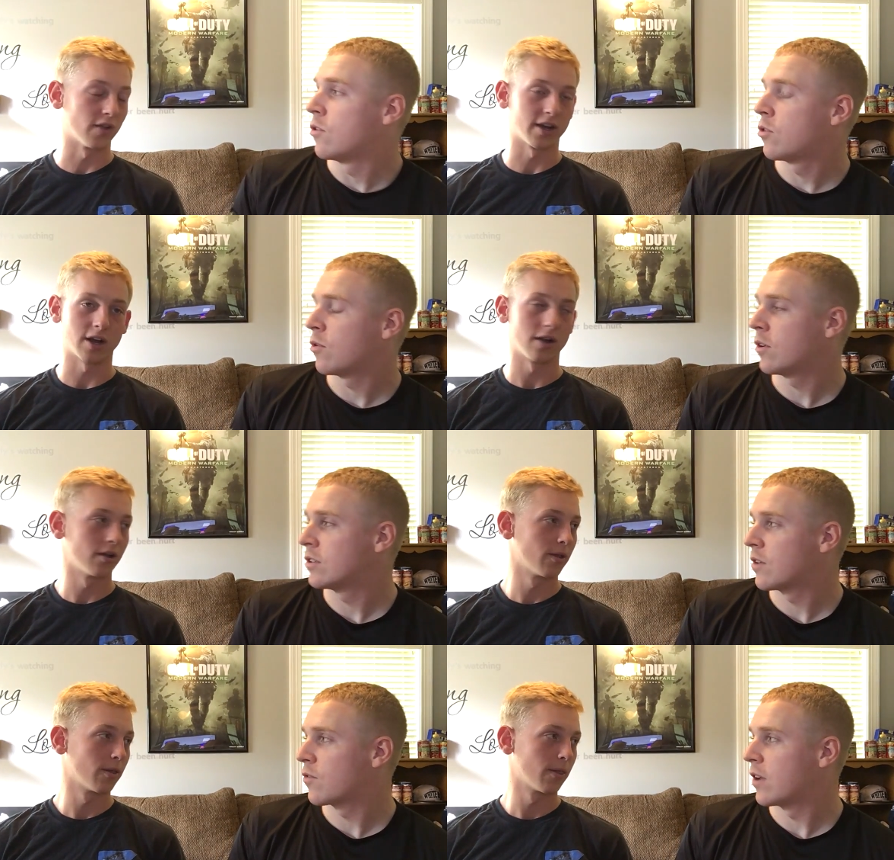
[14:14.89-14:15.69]
Speaker 1: For, you like, threw your
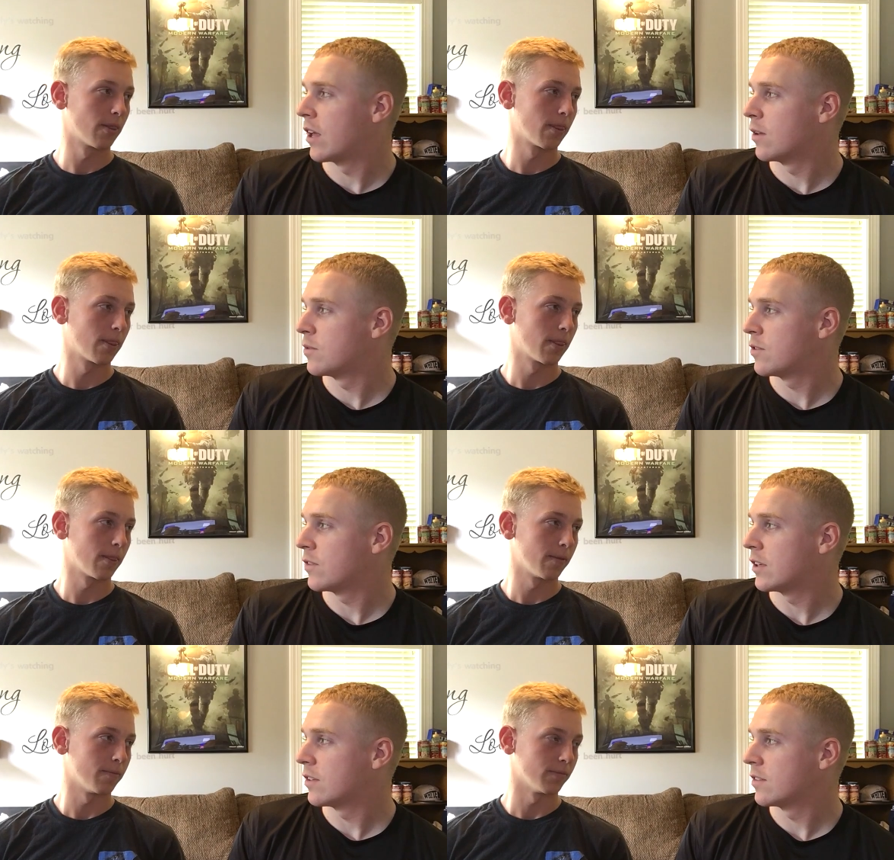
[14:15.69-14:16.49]
stuff on an L M T
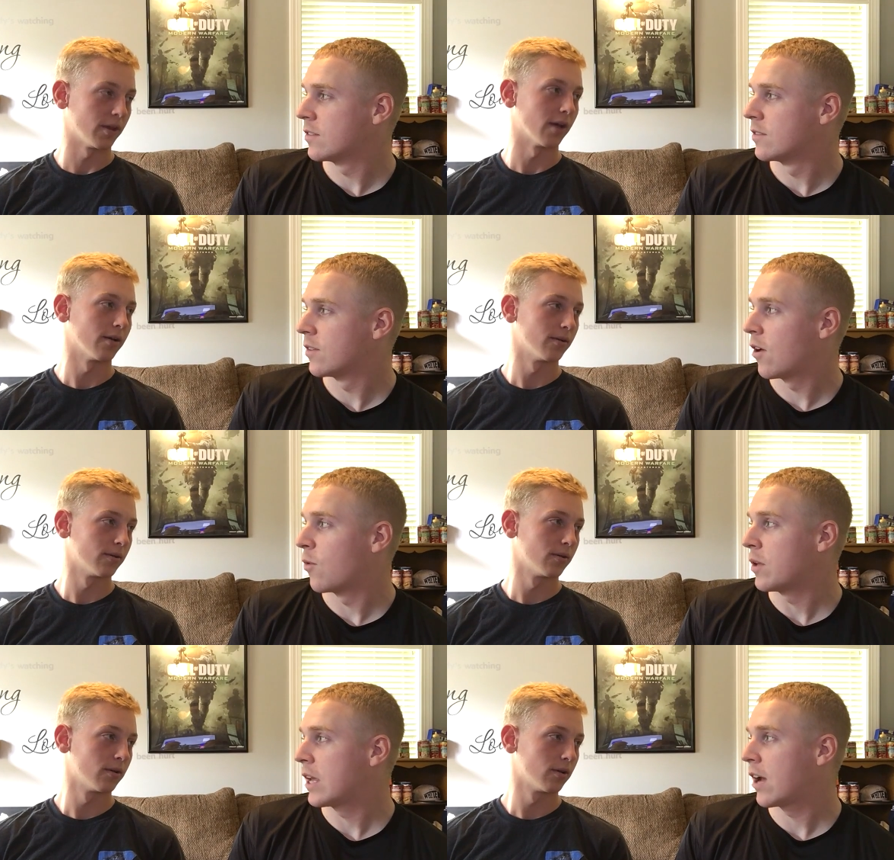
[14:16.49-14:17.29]
V? Yeah. Oh,
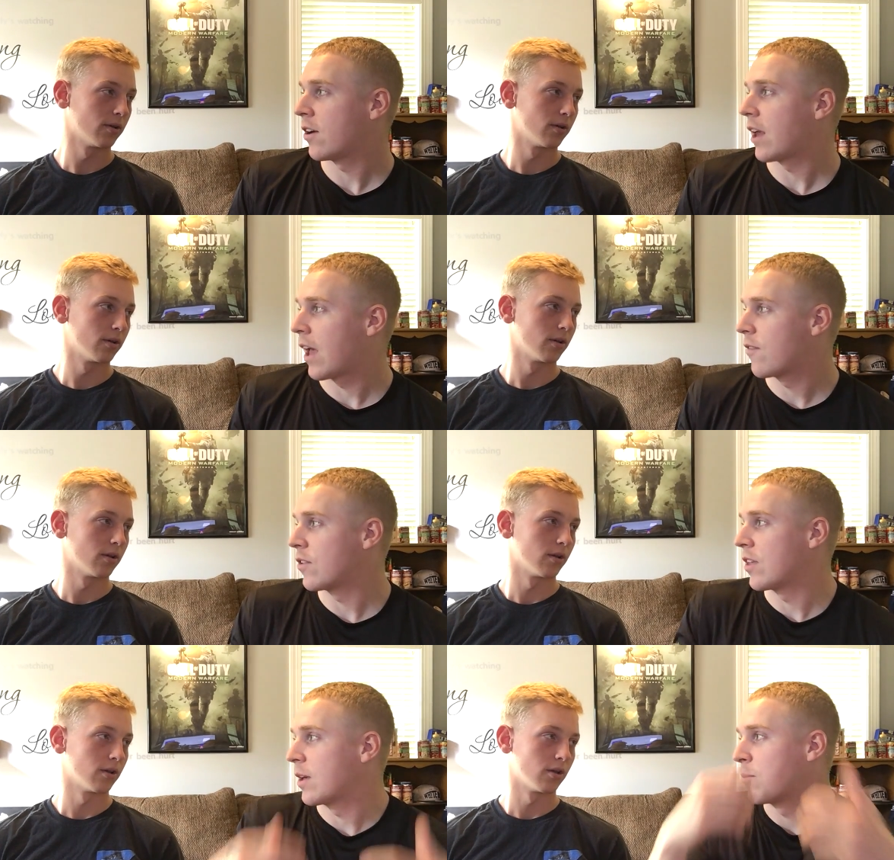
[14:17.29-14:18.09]
we carried
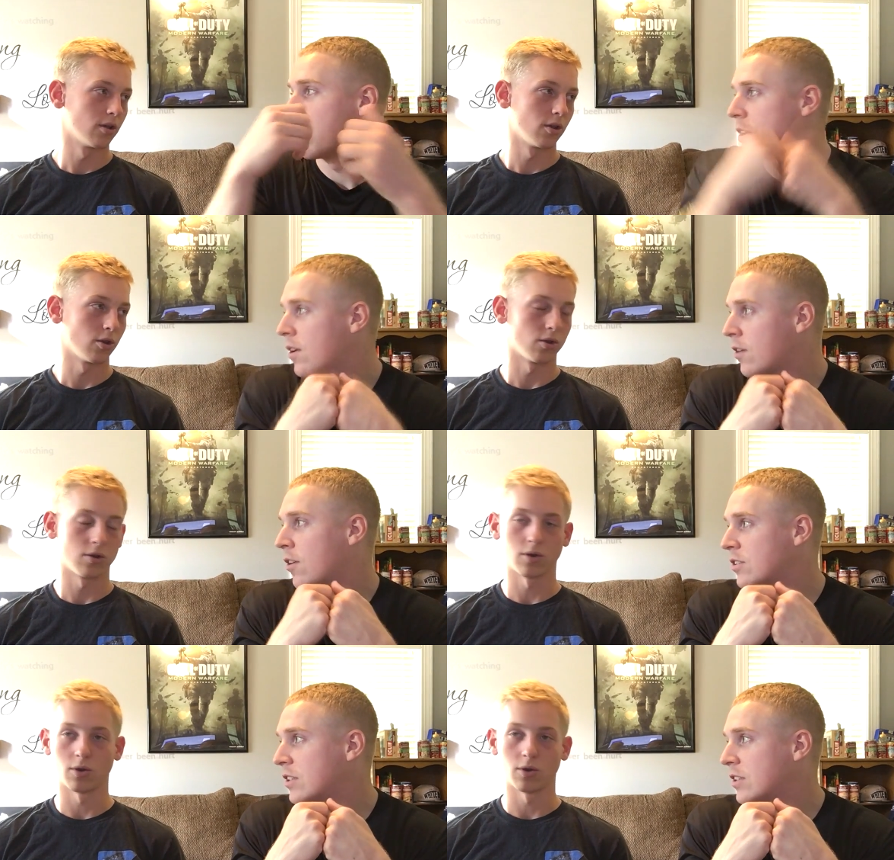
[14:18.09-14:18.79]
everything and put it in our